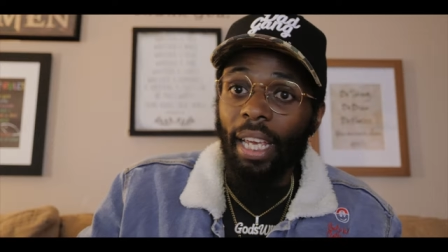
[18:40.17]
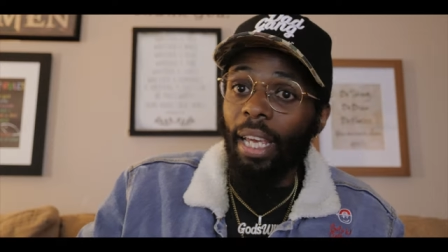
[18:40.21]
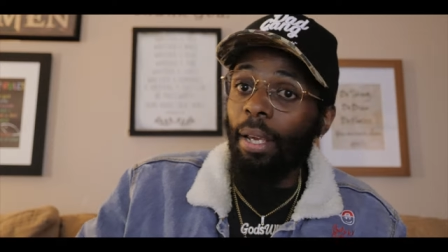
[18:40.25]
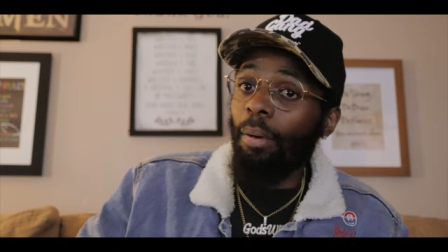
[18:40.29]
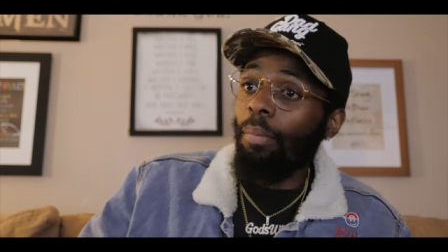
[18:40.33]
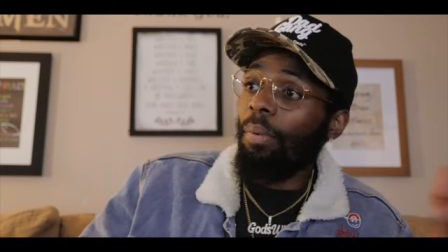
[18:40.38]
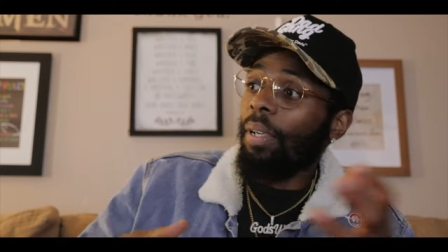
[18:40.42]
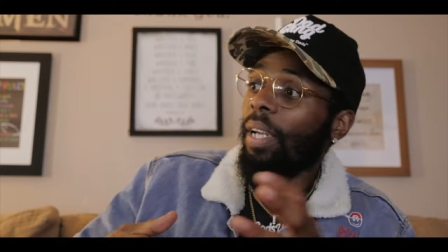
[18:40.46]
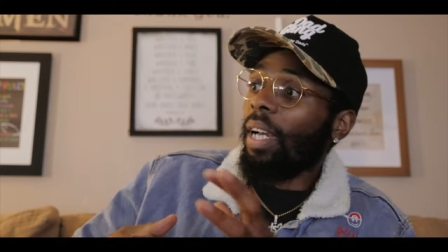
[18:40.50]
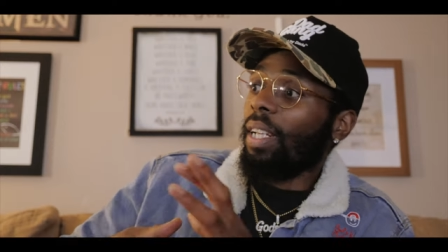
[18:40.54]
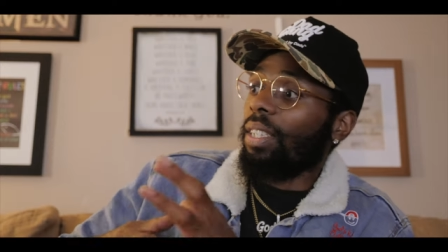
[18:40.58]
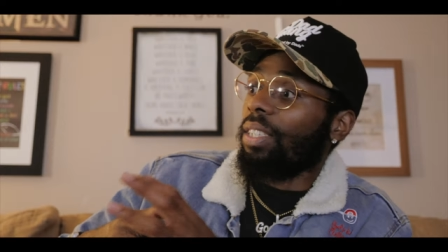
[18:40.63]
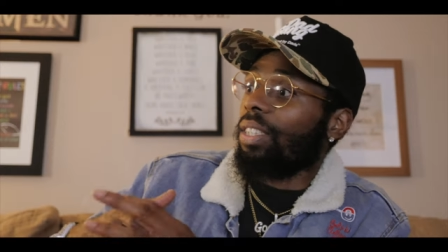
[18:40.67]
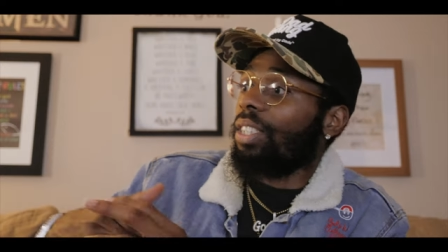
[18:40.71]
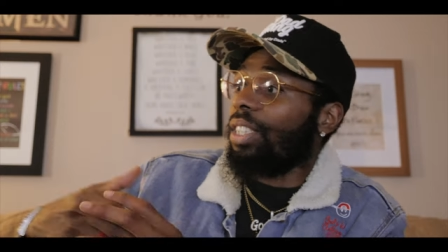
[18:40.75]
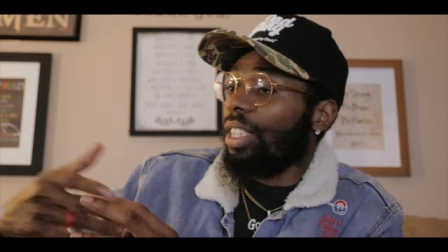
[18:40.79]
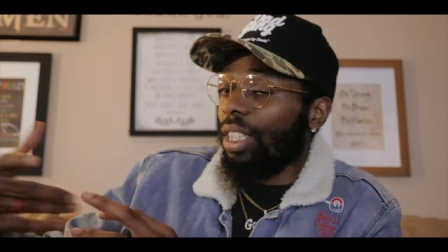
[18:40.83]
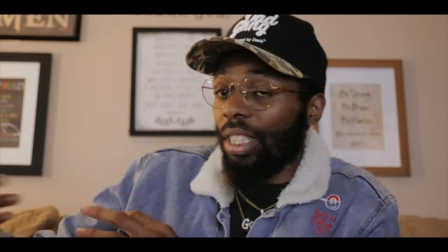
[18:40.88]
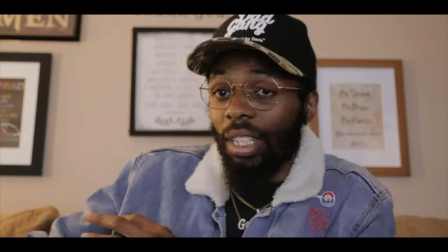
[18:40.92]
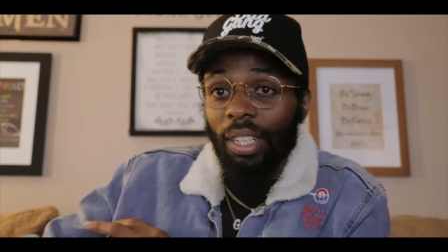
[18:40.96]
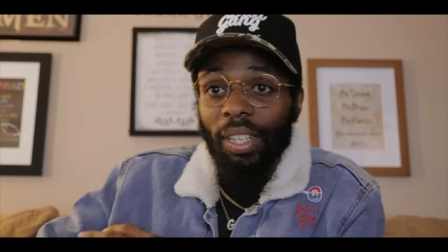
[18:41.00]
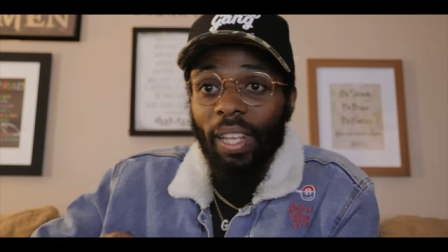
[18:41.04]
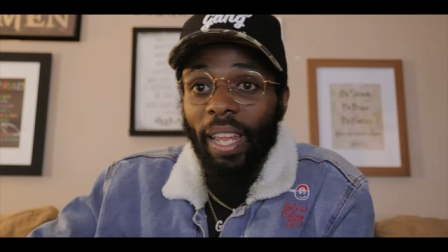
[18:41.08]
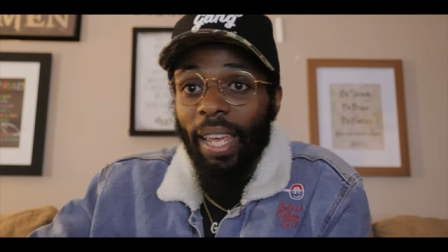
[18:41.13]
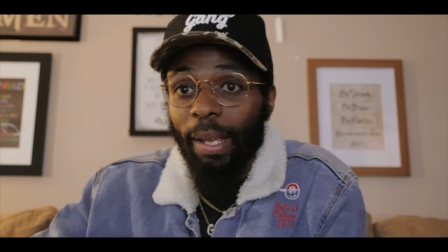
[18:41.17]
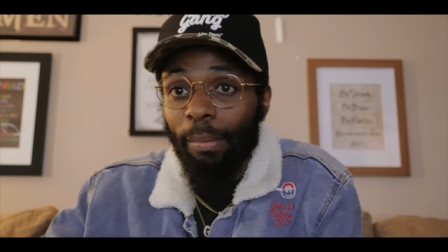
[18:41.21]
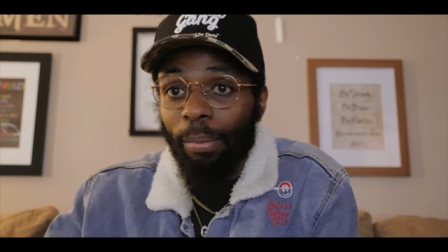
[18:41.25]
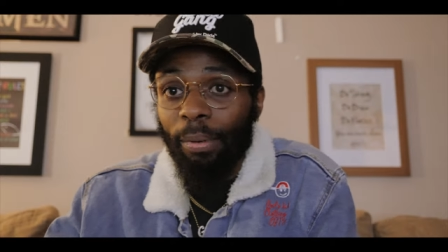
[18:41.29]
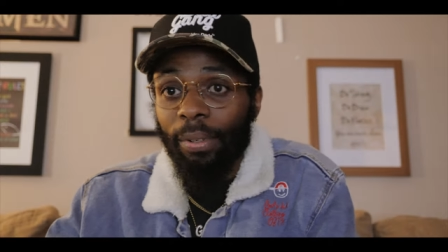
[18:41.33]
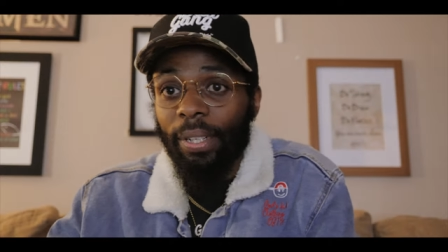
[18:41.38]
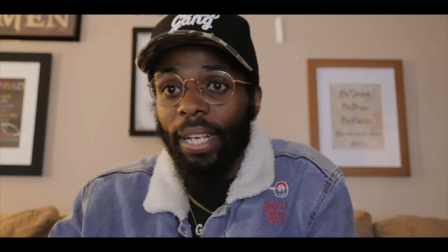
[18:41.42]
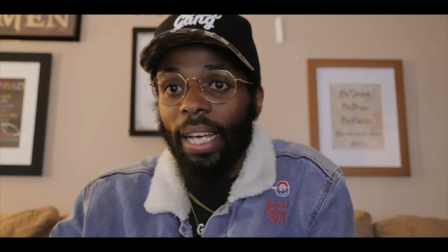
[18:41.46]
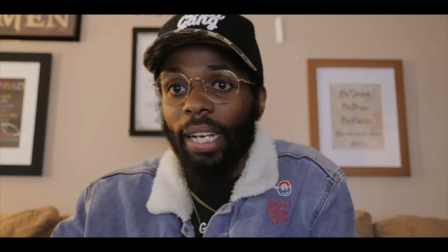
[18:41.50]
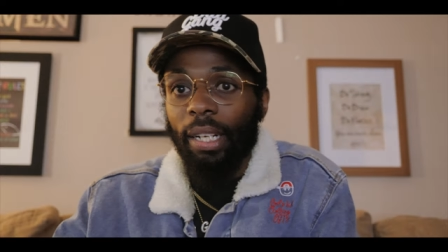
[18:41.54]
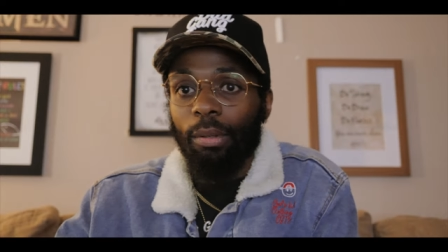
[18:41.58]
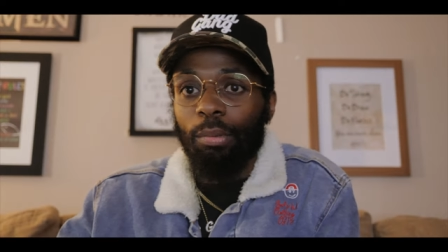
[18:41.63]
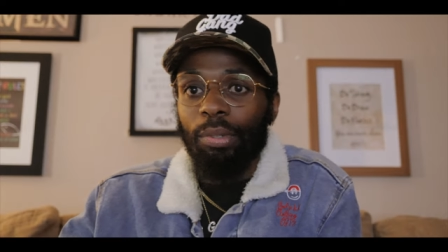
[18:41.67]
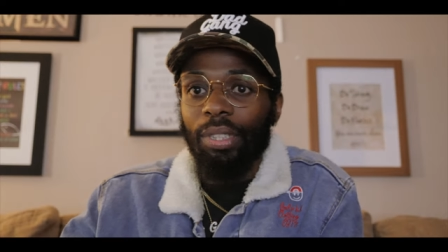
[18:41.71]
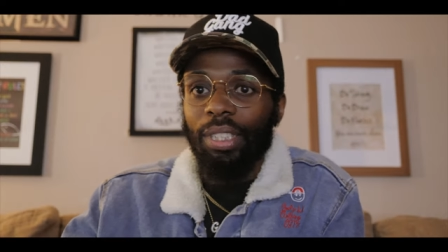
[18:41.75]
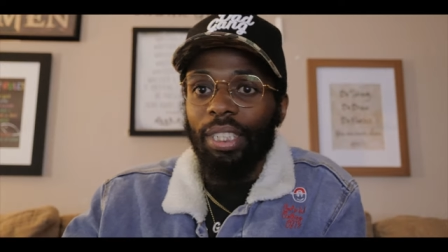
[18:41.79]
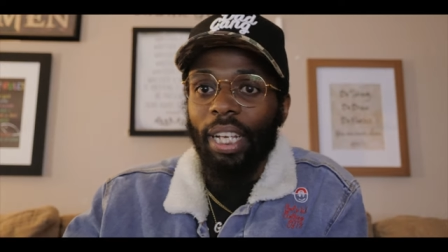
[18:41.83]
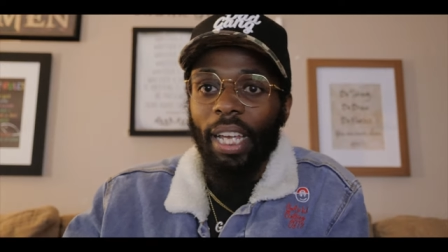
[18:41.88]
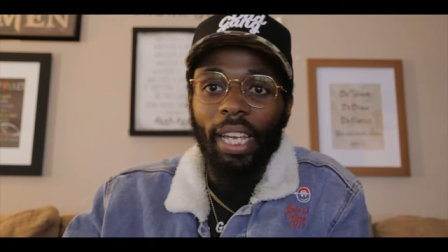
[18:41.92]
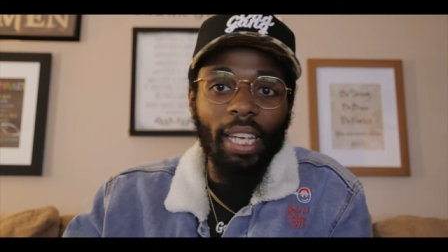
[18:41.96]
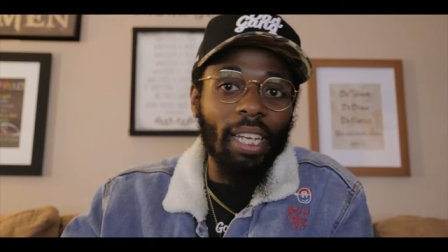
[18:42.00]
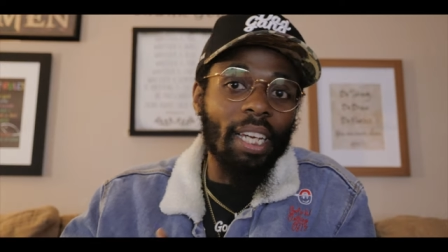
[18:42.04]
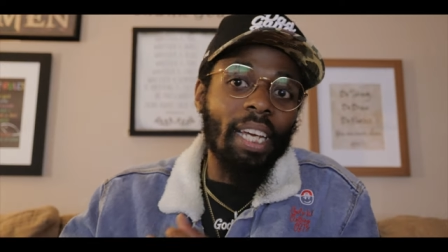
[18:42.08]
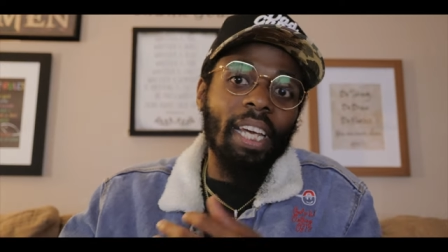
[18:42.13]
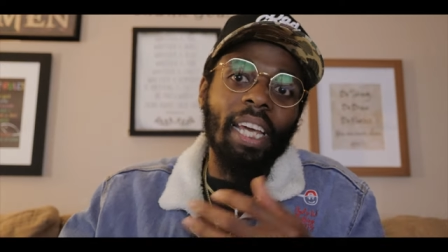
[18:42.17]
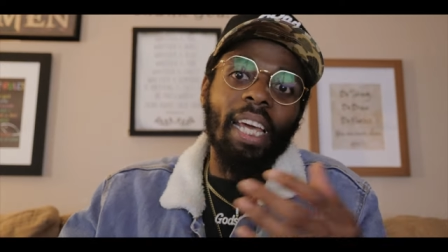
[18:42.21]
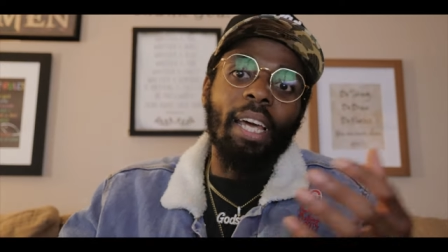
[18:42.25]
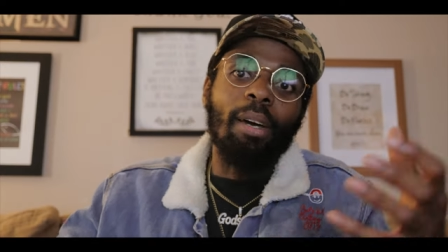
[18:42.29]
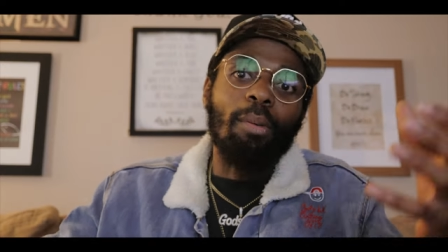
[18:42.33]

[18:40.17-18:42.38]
and we got to see the labor that it would take,